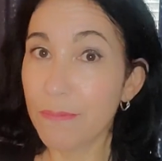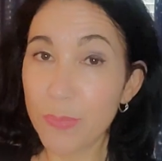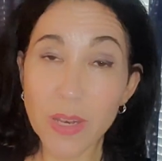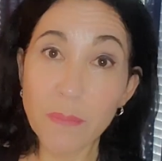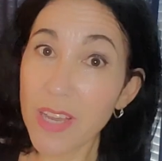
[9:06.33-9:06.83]

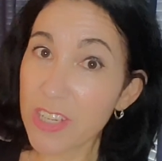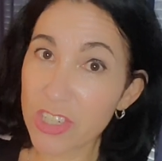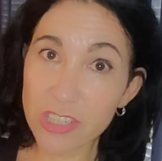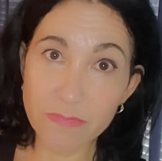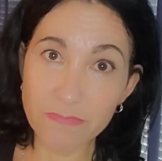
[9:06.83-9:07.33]
pretty
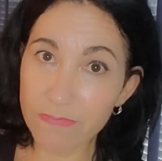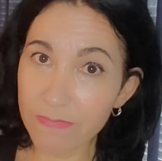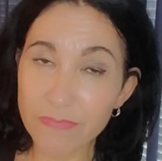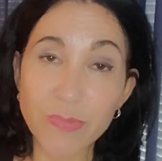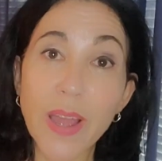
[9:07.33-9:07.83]
much
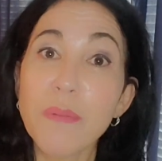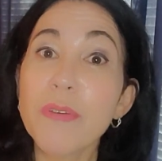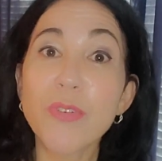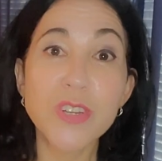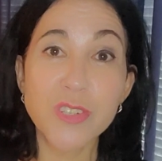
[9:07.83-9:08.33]
right
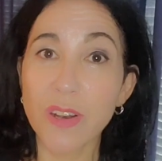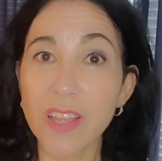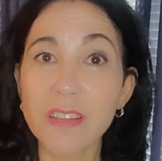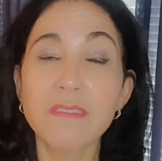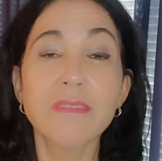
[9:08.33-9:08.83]
before
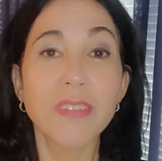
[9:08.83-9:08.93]
starting